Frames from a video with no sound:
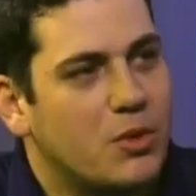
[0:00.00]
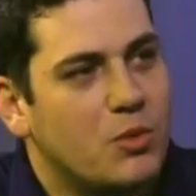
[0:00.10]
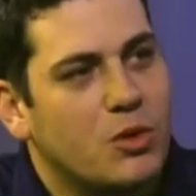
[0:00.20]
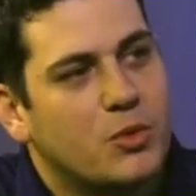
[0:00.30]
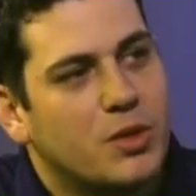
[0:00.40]
that
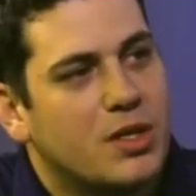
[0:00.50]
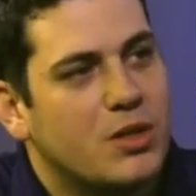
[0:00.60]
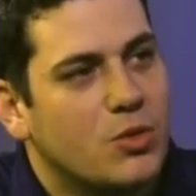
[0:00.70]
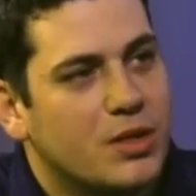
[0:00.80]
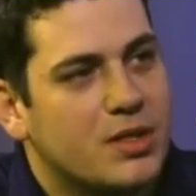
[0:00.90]
work within an
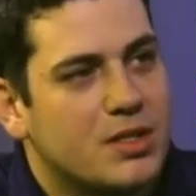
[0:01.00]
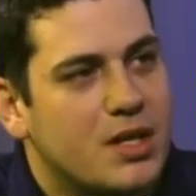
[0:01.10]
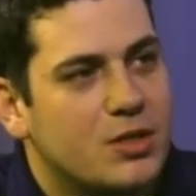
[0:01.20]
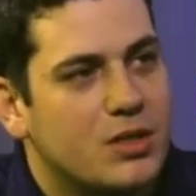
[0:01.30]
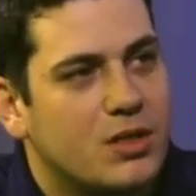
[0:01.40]

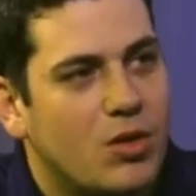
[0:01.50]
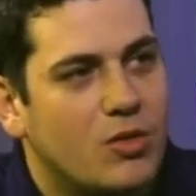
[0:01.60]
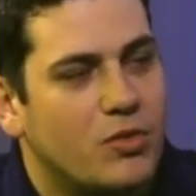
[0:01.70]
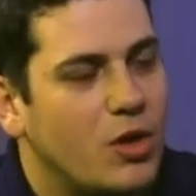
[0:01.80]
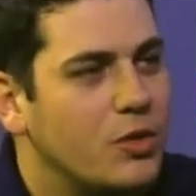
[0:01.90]
organization are
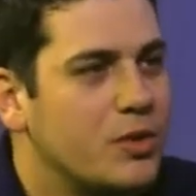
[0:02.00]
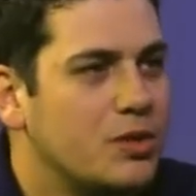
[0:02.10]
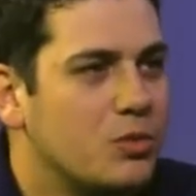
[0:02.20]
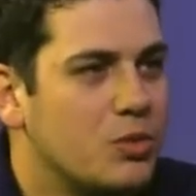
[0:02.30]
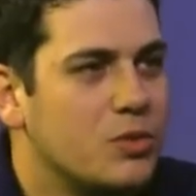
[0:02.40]
following
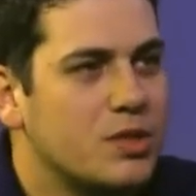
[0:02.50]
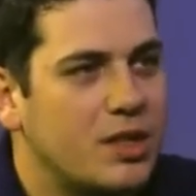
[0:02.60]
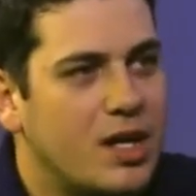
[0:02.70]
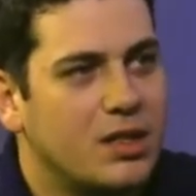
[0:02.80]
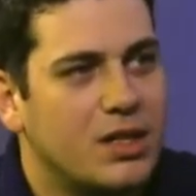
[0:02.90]
the rules and
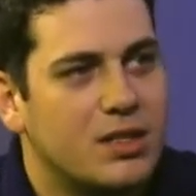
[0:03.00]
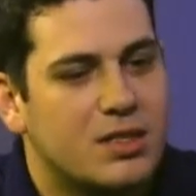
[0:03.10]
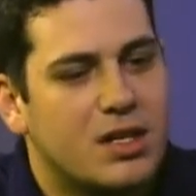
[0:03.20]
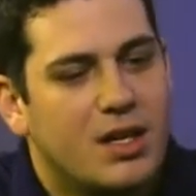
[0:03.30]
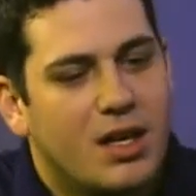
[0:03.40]

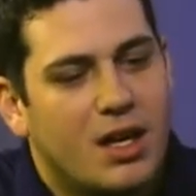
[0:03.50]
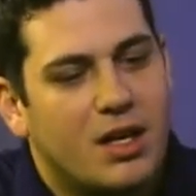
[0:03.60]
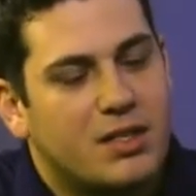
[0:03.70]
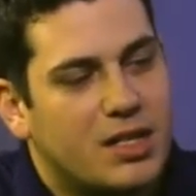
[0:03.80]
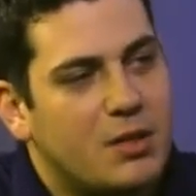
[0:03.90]
guidelines
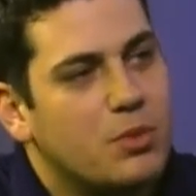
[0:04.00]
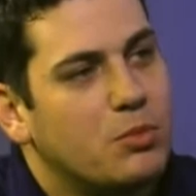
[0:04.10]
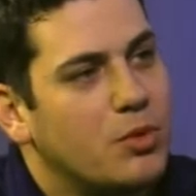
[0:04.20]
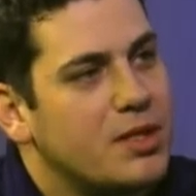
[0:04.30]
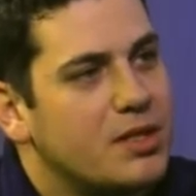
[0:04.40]
uh, to keep
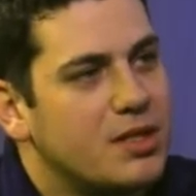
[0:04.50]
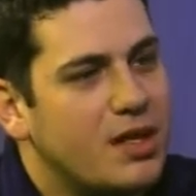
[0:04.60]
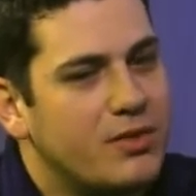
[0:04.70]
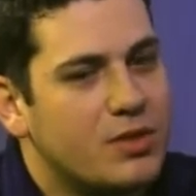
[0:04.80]
employees safe.